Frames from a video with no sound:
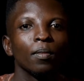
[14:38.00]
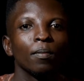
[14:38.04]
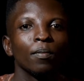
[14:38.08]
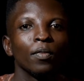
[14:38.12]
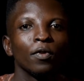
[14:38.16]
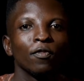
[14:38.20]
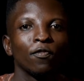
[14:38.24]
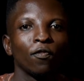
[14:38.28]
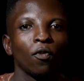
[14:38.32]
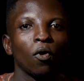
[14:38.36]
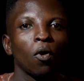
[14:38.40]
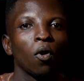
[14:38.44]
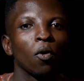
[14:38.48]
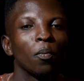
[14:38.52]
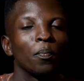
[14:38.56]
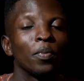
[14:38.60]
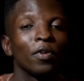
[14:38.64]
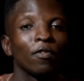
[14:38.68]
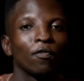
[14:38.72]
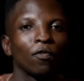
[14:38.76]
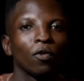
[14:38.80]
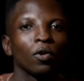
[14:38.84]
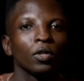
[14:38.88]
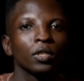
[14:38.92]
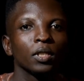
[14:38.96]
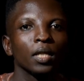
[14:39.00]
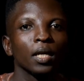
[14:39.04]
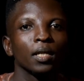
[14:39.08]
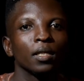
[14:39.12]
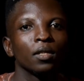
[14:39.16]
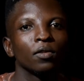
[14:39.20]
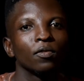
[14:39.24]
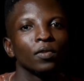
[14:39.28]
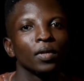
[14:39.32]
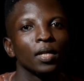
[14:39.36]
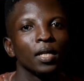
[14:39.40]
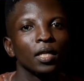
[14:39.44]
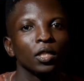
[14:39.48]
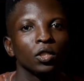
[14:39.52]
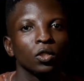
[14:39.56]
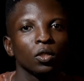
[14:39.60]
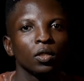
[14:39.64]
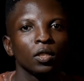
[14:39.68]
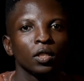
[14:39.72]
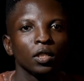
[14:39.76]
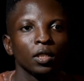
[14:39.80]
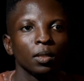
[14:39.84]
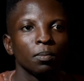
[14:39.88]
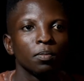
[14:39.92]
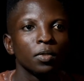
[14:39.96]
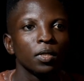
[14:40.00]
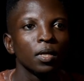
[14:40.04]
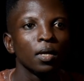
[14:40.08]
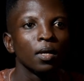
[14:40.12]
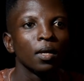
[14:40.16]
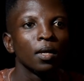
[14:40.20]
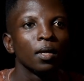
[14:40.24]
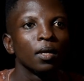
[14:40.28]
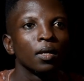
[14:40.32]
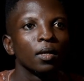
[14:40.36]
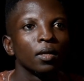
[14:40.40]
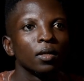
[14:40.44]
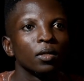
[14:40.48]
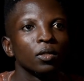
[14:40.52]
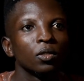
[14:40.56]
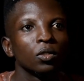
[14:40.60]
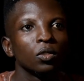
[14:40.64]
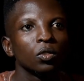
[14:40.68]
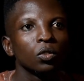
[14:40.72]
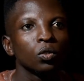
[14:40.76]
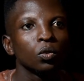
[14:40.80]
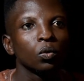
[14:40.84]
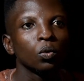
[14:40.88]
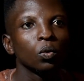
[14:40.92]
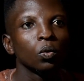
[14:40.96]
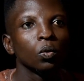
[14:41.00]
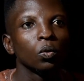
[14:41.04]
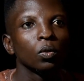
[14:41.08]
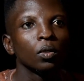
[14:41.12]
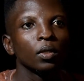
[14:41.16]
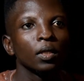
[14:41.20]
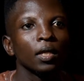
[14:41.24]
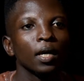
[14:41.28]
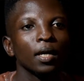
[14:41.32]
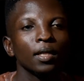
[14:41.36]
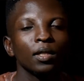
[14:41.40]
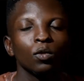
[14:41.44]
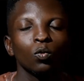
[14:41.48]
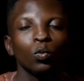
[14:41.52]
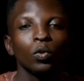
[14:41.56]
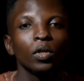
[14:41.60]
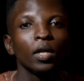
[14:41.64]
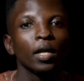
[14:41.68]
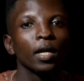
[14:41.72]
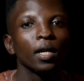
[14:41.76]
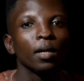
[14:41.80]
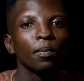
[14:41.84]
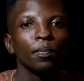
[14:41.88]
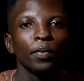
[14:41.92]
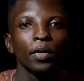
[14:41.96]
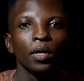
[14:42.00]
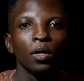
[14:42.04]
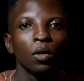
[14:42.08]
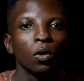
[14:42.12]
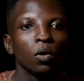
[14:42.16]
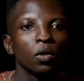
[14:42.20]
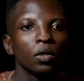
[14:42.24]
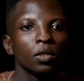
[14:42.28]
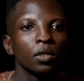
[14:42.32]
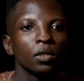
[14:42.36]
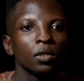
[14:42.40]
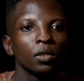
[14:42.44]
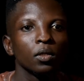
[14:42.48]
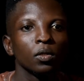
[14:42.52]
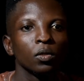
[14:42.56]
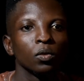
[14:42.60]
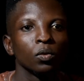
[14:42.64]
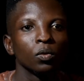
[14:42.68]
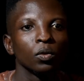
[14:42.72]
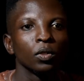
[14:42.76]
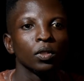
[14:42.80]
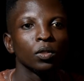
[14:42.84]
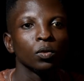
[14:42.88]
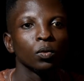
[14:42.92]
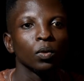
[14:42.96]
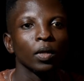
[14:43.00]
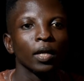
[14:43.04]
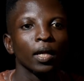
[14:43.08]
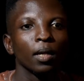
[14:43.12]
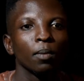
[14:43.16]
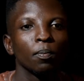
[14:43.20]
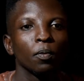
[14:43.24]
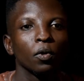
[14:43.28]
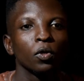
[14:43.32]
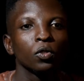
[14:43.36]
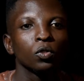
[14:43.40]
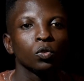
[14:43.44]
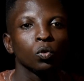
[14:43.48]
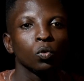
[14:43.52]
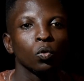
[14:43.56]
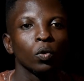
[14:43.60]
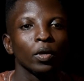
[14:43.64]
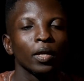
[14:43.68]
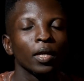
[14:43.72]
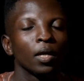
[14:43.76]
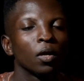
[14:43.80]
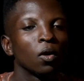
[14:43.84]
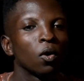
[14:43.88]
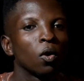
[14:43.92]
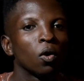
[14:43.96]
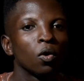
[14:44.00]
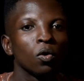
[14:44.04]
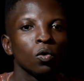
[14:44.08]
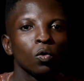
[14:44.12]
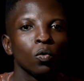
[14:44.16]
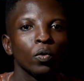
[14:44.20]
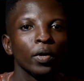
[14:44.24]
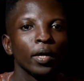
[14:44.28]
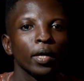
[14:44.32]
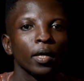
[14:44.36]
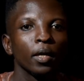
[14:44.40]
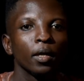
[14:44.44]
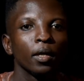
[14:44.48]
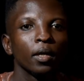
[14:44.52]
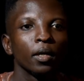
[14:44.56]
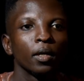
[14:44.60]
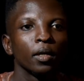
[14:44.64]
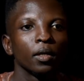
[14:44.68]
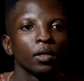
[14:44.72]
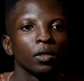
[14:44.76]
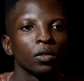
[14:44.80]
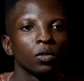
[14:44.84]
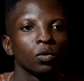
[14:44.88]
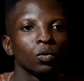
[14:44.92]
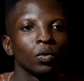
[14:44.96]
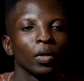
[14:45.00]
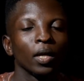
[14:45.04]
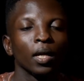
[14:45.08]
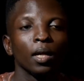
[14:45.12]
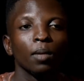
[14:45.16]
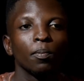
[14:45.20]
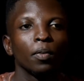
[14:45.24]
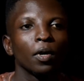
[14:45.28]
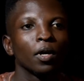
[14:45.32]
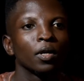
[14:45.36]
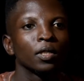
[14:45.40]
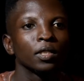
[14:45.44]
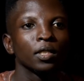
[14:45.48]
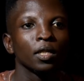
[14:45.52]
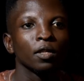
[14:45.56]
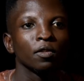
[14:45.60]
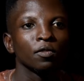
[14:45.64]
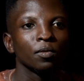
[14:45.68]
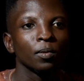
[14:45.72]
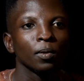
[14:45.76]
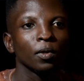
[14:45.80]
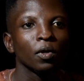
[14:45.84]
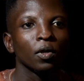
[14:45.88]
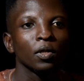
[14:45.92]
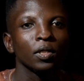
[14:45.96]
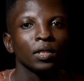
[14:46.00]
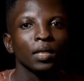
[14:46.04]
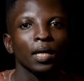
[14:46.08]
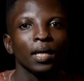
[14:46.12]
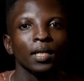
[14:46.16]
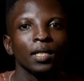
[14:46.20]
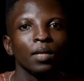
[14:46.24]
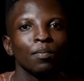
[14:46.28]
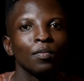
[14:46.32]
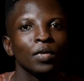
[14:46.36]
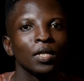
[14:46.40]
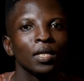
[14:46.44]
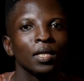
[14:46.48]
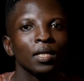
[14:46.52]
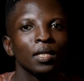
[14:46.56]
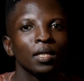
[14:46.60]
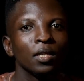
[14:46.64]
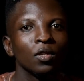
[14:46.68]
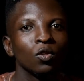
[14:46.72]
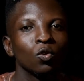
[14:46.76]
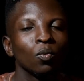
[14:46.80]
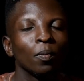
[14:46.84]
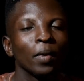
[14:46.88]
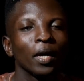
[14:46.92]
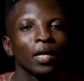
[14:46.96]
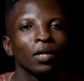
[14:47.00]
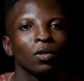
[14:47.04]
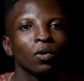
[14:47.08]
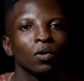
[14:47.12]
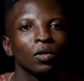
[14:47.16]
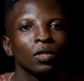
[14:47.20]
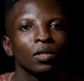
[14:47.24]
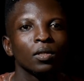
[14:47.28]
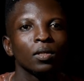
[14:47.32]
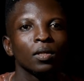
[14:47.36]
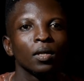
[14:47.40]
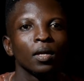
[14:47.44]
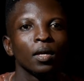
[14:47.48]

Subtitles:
before starting relationships. So that will help a lot. It will help us go a long way to help ourselves, because at the beginning you might not